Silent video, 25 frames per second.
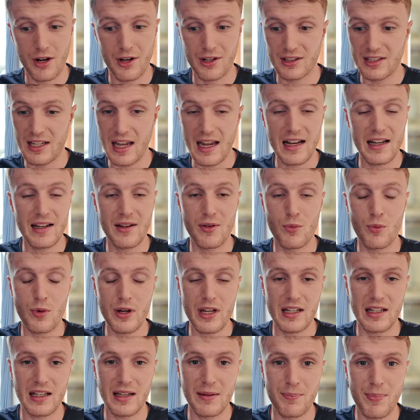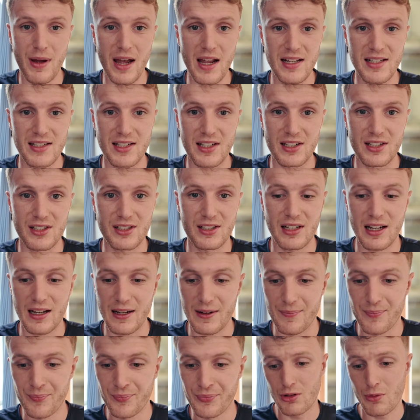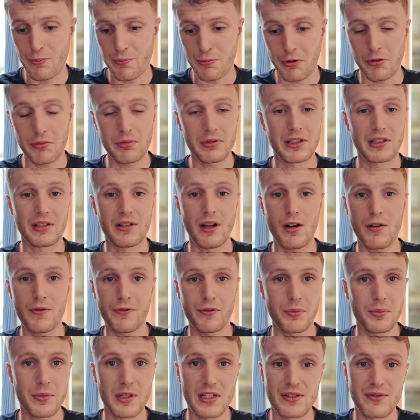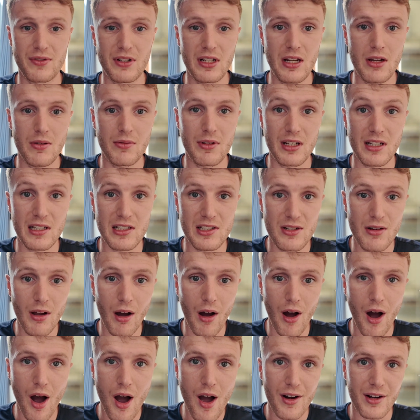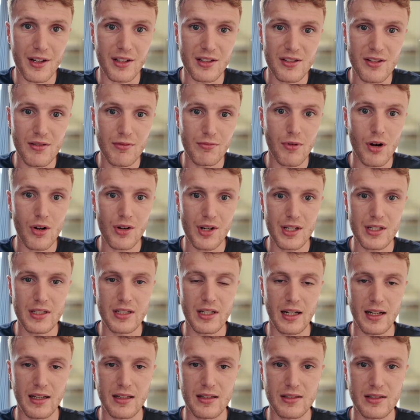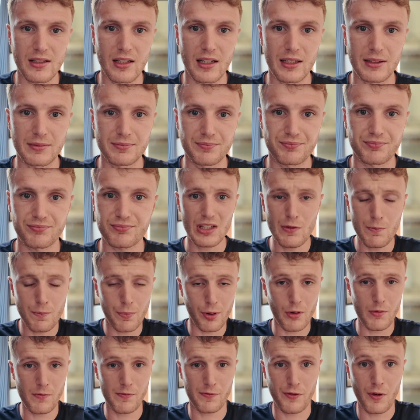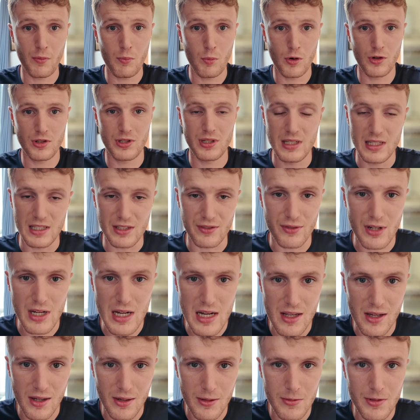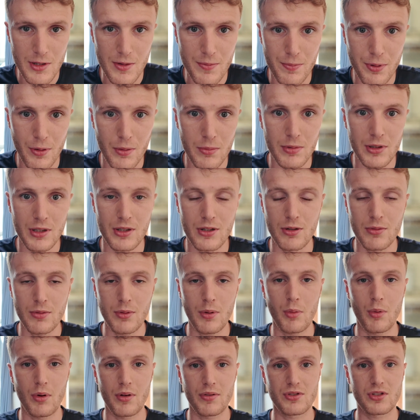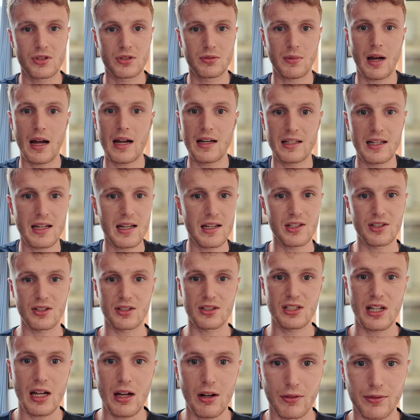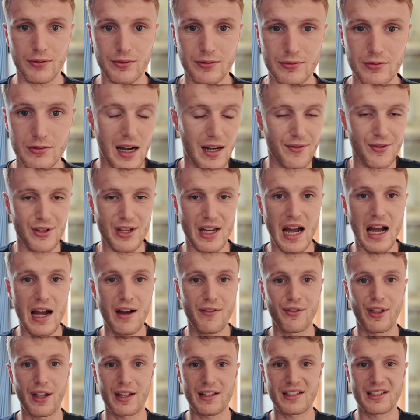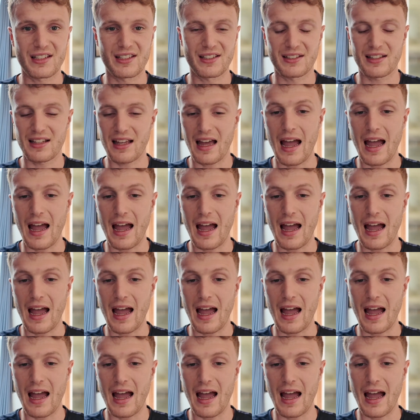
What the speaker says: a daily and weekly basis. Like, you probably know from this video that it's not hard, it's not rocket science. Like, from watching this video, you probably come up with some ideas yourself. And if you have, that's